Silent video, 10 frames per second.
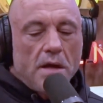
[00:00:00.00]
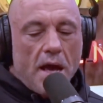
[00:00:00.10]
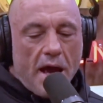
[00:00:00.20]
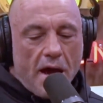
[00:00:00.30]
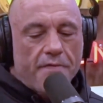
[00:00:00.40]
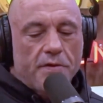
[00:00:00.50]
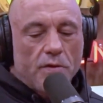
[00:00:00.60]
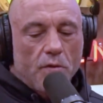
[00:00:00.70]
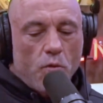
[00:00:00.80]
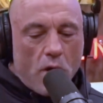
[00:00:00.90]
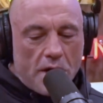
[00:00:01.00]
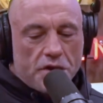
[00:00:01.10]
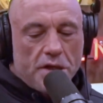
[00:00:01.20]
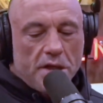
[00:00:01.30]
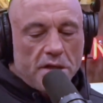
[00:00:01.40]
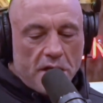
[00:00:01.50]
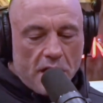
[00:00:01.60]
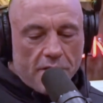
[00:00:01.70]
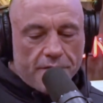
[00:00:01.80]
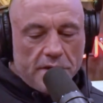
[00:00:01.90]
after watching it
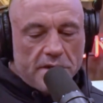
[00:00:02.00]
carefully,